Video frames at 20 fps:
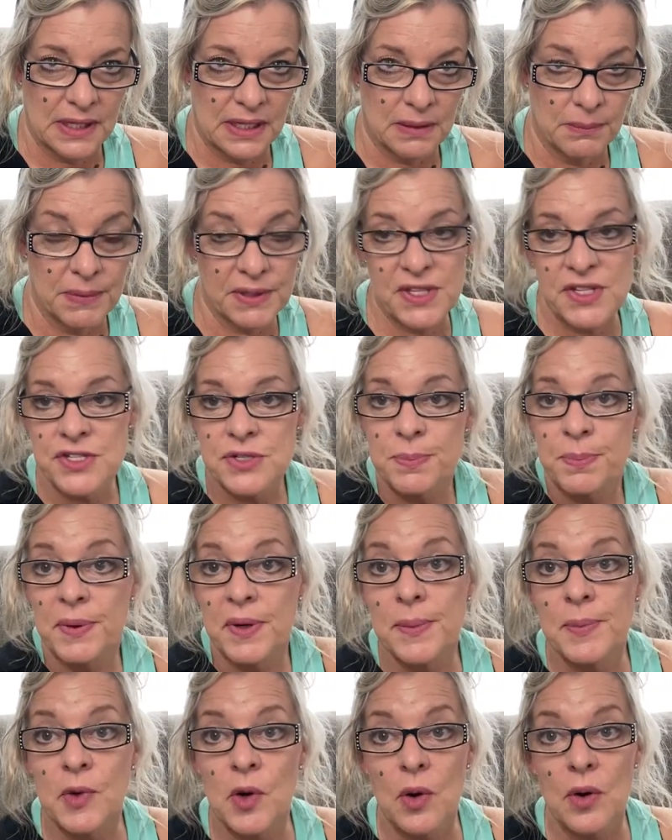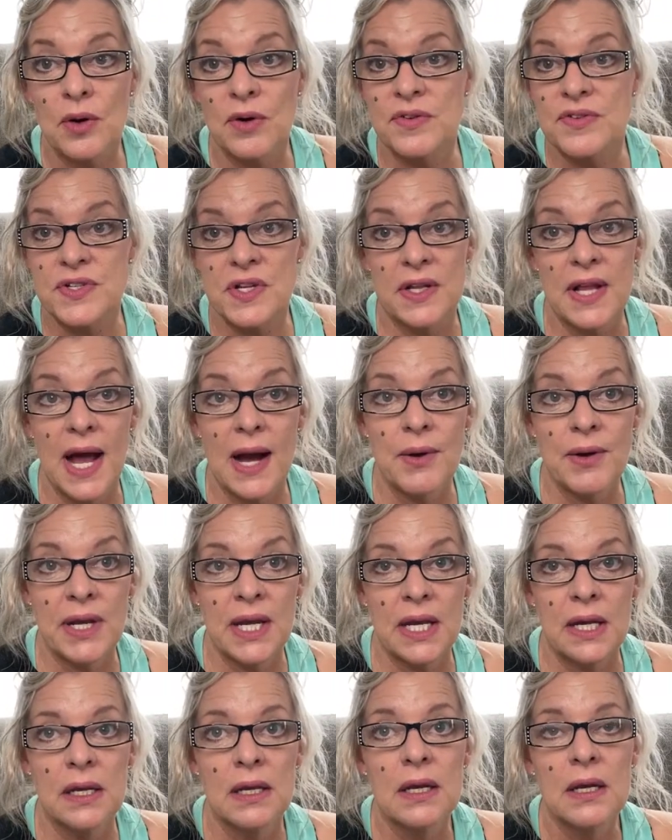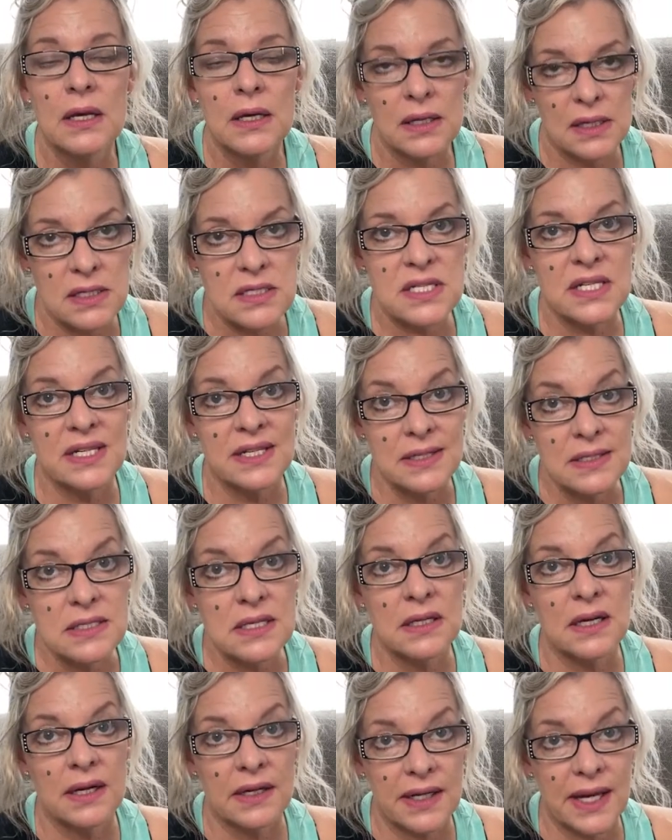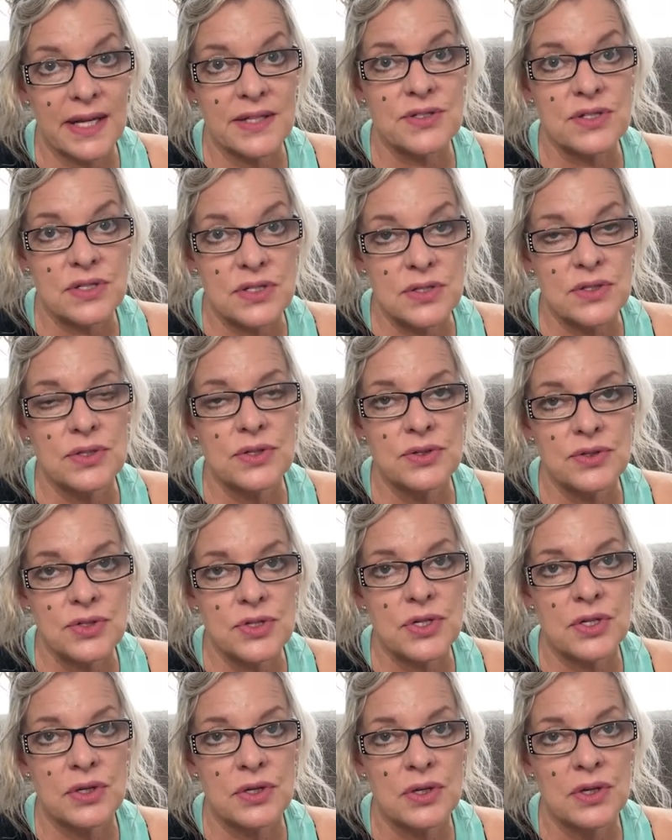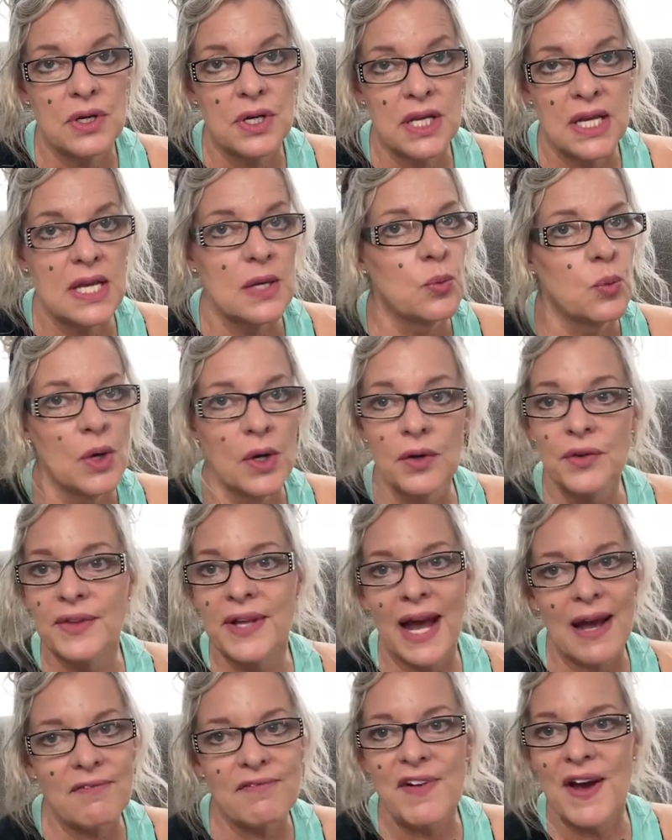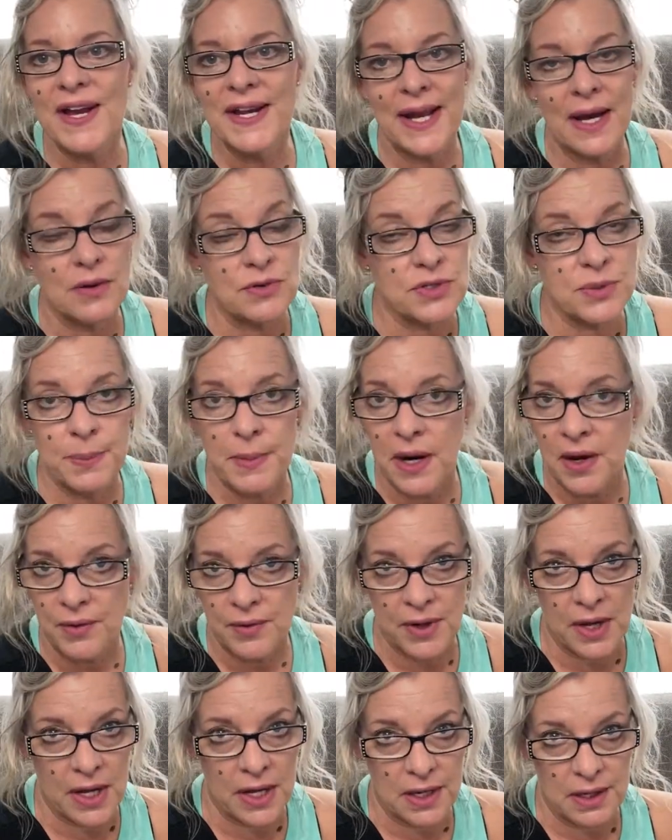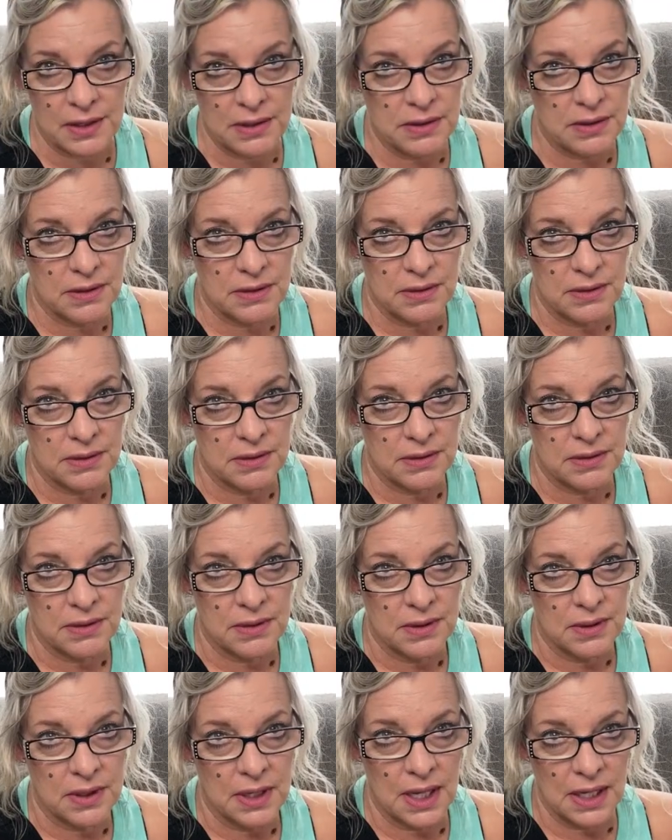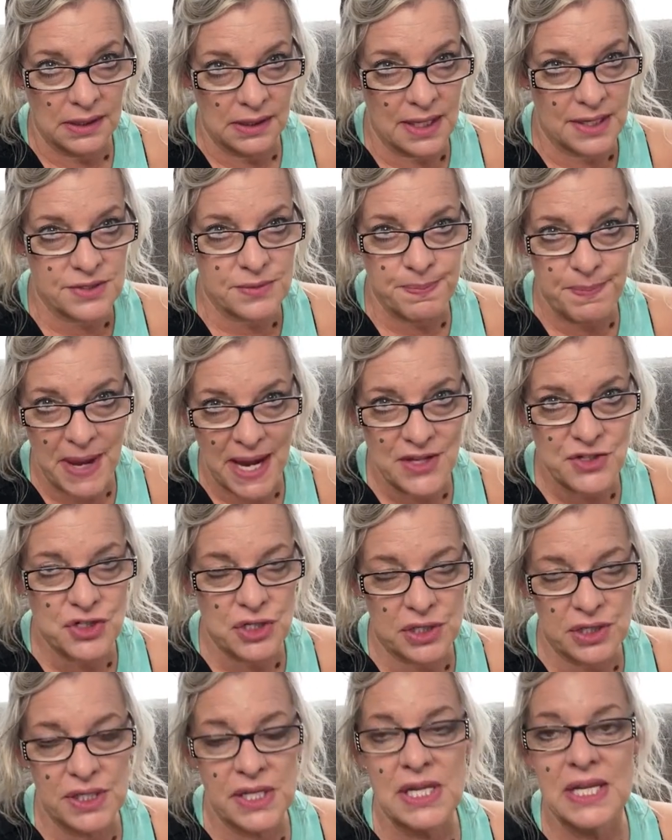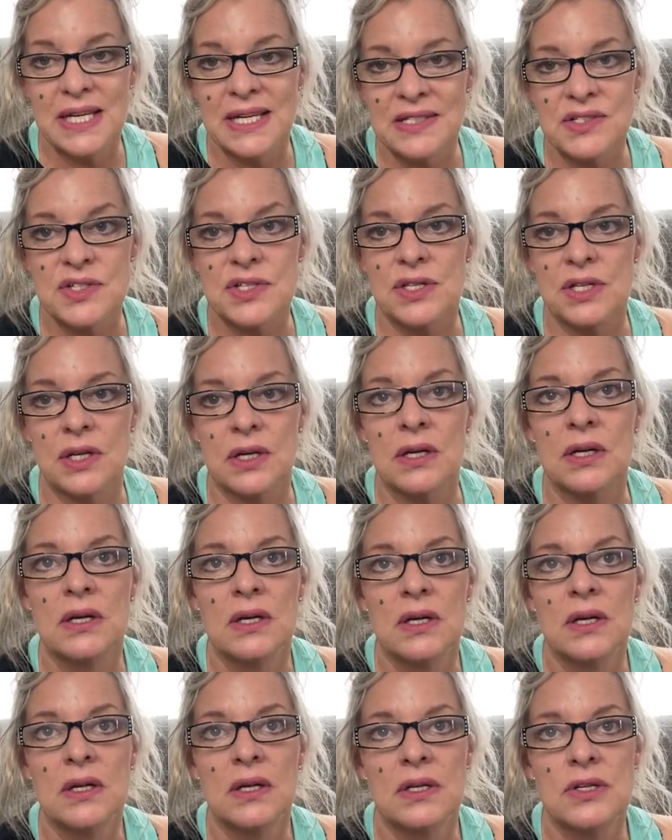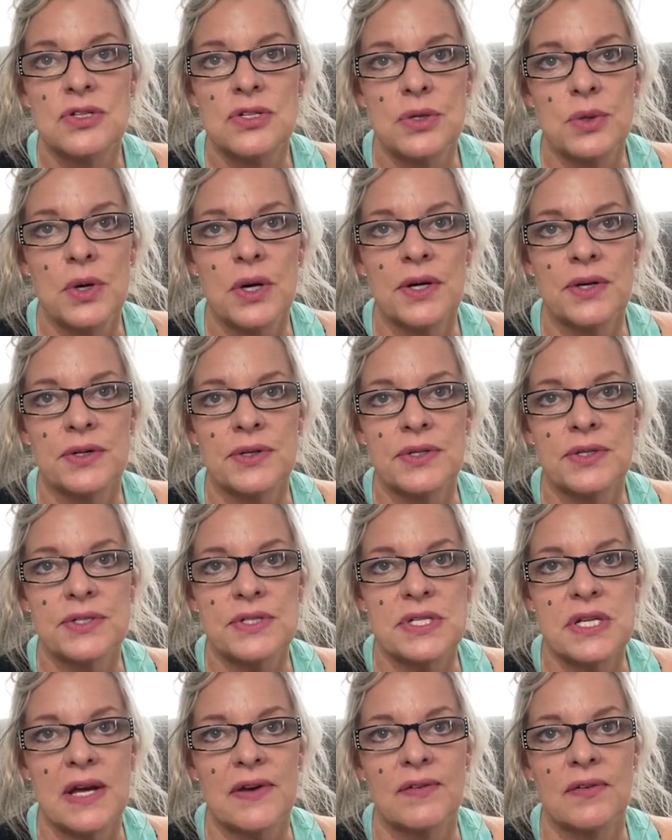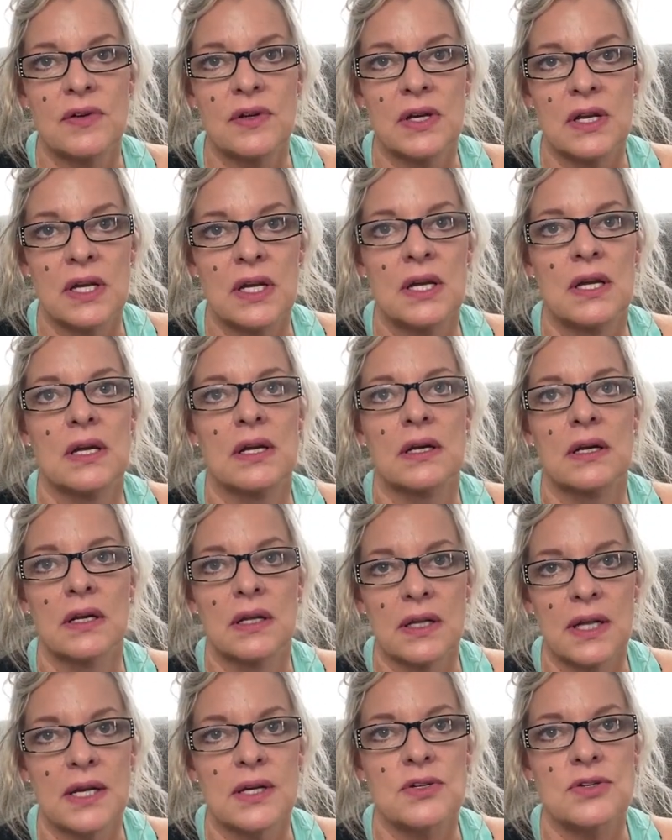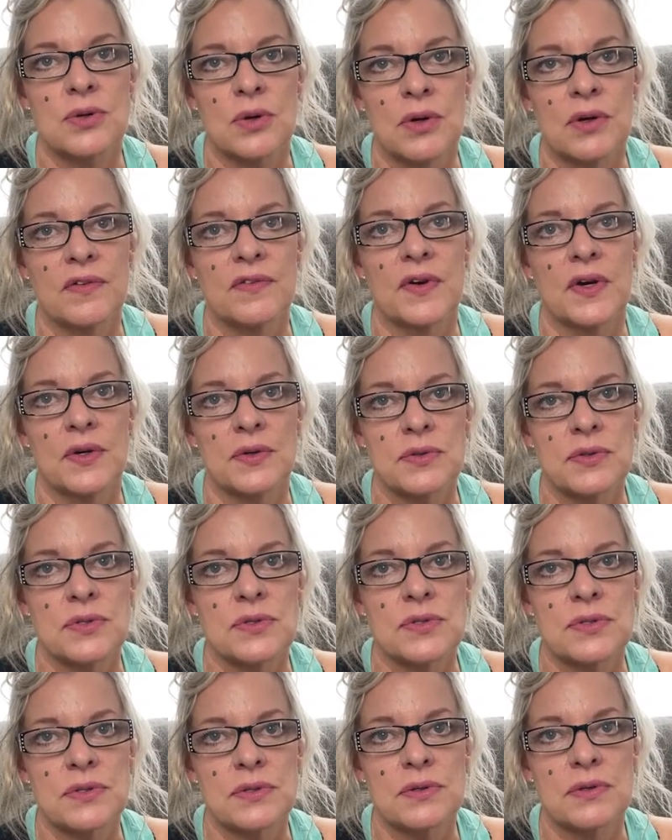But the Supreme Court is allowing it because it is in our Constitution. He will not find out tomorrow night unless magically he gets the 270 electoral votes.